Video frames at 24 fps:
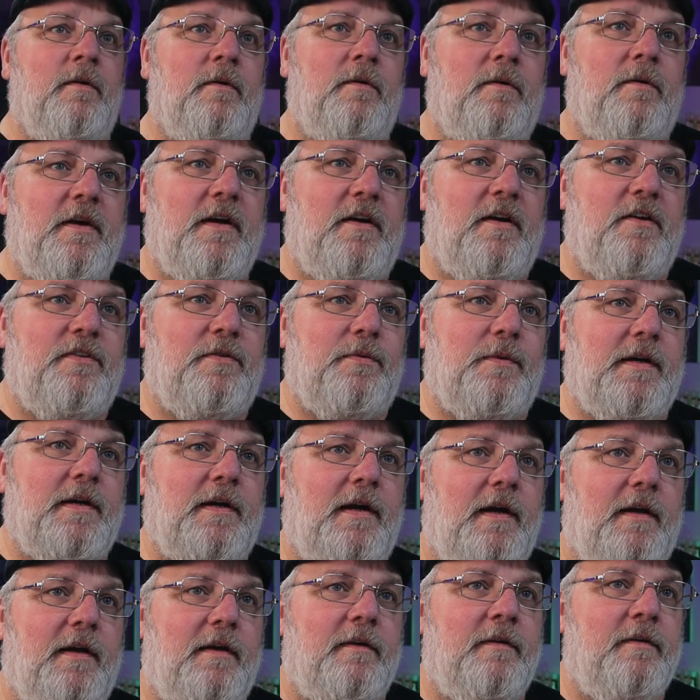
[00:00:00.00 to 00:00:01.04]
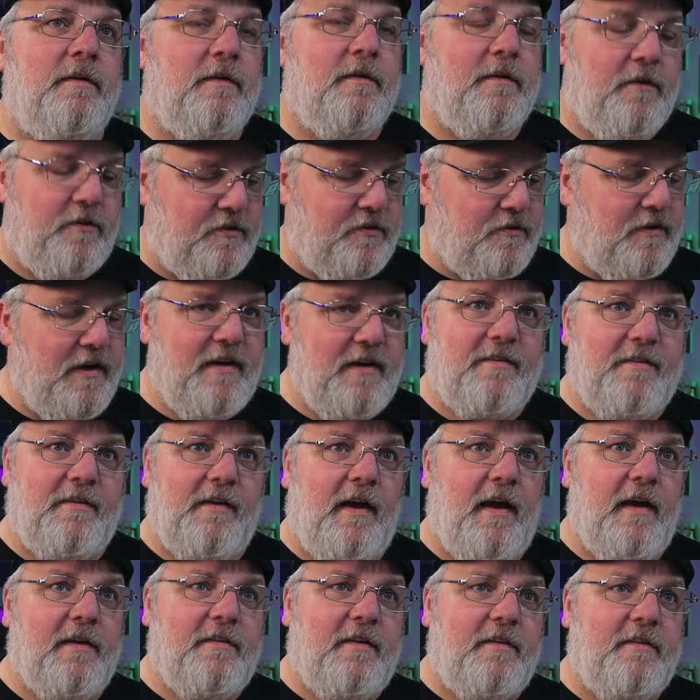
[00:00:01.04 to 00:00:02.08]
What else we got? Screen
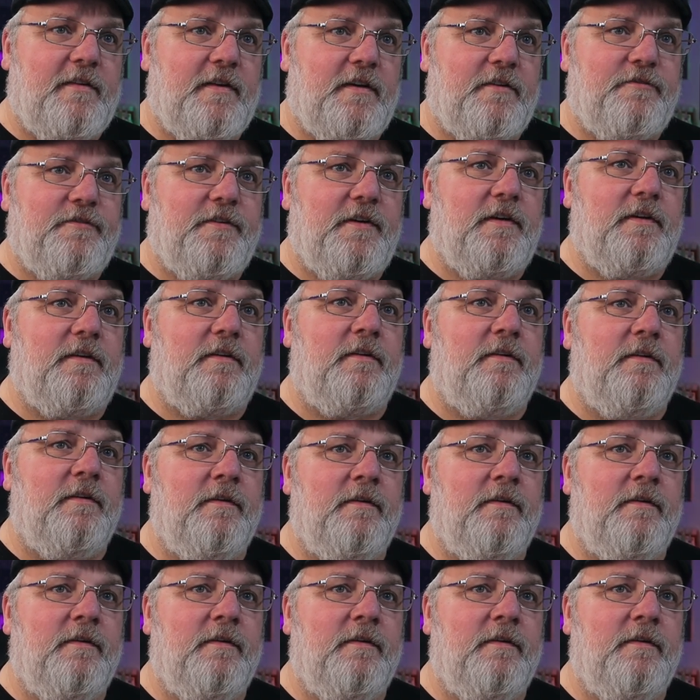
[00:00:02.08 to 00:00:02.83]
size is different.